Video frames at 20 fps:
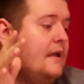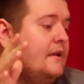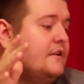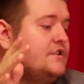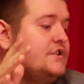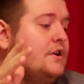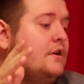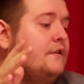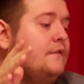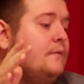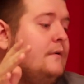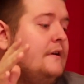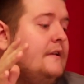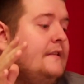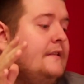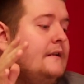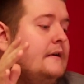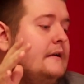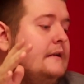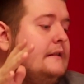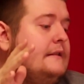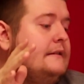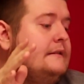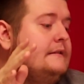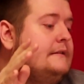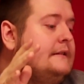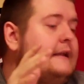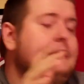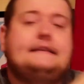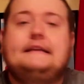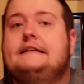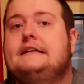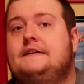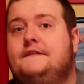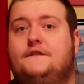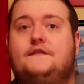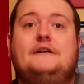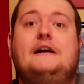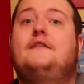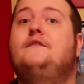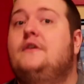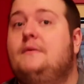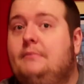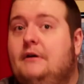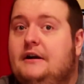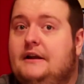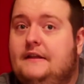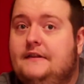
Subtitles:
So this isn't for everybody.